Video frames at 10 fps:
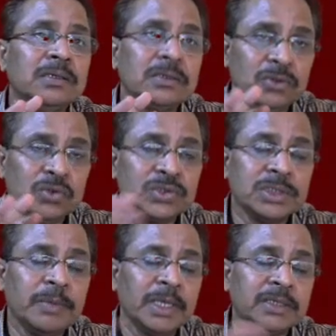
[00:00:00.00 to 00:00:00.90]
use
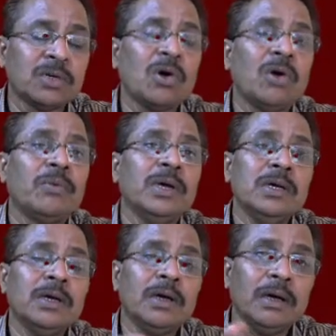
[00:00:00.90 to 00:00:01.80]
the method of
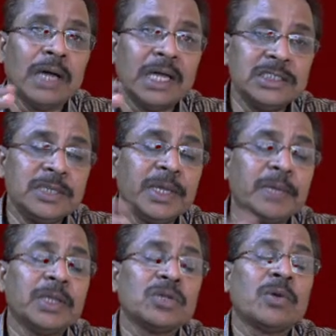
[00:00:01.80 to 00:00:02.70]

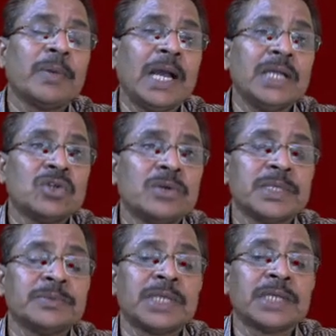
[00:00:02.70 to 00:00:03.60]
algebraic method of addition or
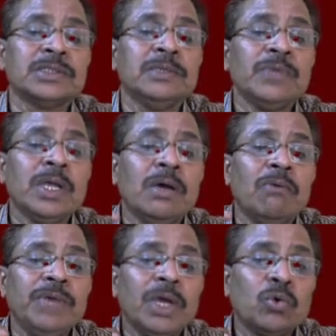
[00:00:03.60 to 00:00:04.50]
subtraction.
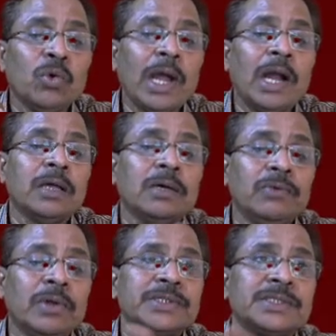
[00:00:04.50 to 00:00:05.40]
We have to add
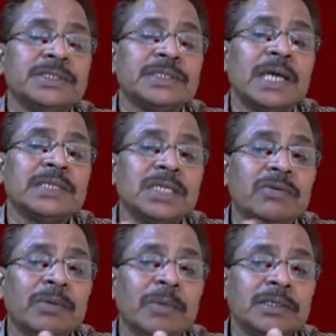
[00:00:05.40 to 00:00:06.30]
velocities as
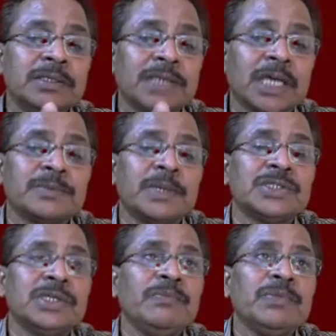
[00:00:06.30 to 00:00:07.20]
given by this
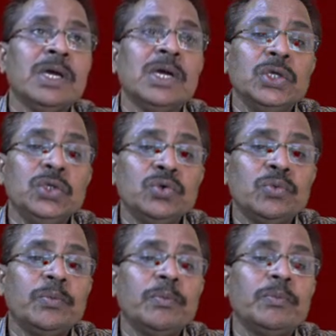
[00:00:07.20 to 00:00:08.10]
expression.
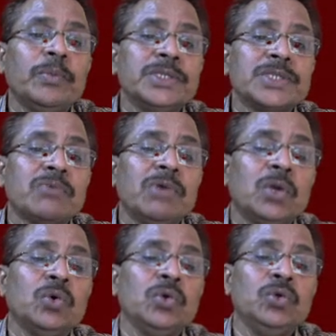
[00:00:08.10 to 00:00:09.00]
U is equal
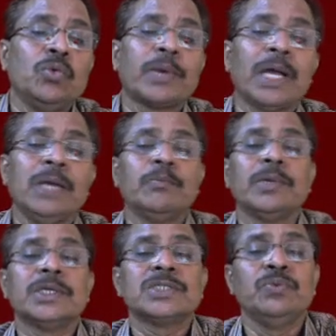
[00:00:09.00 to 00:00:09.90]
to u prime
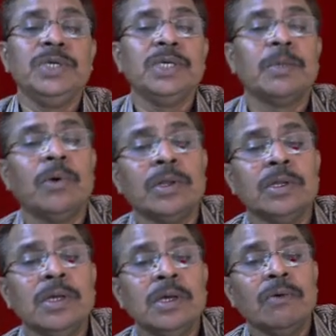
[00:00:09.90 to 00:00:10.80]
plus v
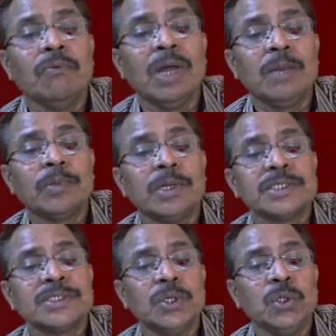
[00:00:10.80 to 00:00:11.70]
upon 1
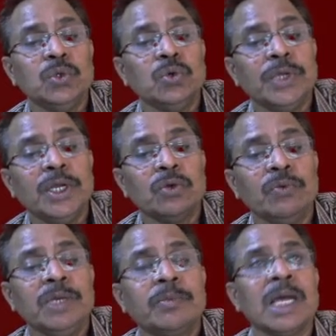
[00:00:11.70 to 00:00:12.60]
plus u into
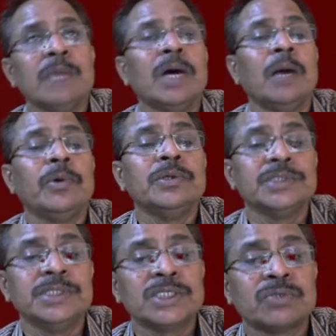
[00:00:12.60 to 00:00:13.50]
v prime upon
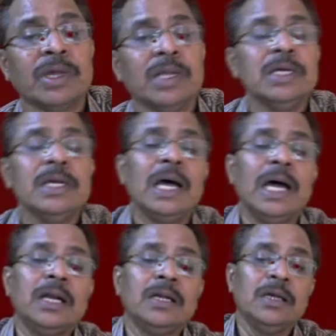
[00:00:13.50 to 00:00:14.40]
c square,
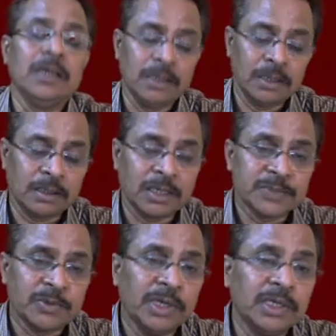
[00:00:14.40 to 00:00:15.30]
and
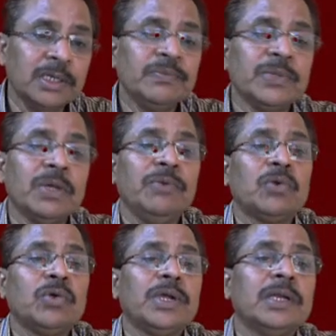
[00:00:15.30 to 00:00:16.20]
correspondingly we
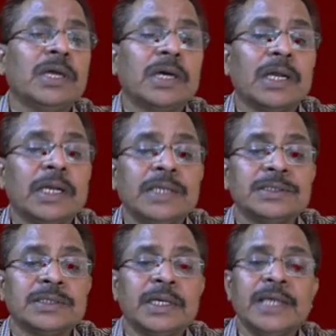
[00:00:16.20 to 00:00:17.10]
have to get the correct
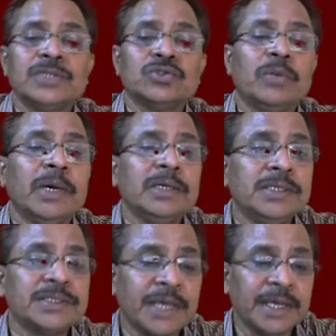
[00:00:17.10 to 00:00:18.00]
answer as shown by
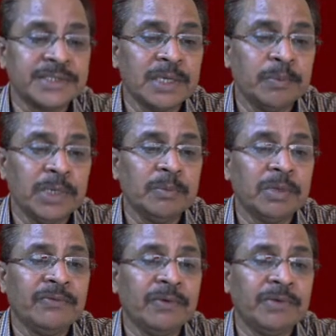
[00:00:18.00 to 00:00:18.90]
this example
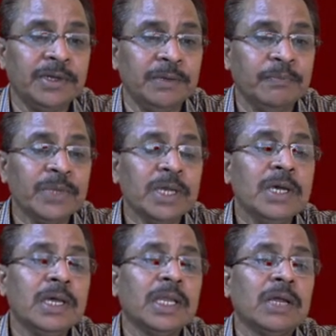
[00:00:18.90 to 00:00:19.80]
number 15.
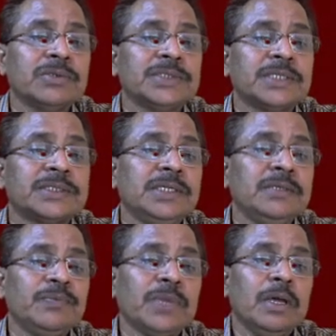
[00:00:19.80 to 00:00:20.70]
Now
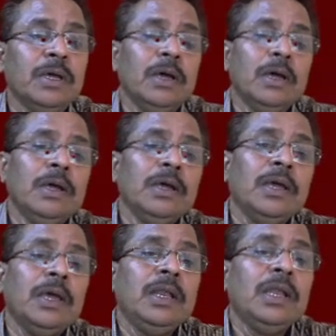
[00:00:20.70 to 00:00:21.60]
16,
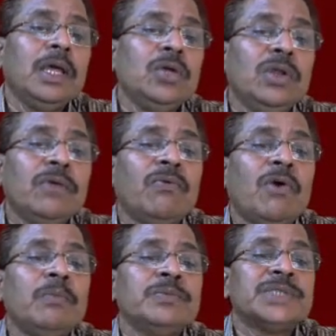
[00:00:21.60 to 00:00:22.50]
in a
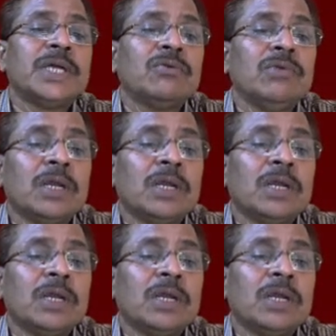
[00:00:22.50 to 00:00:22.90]
uniform circular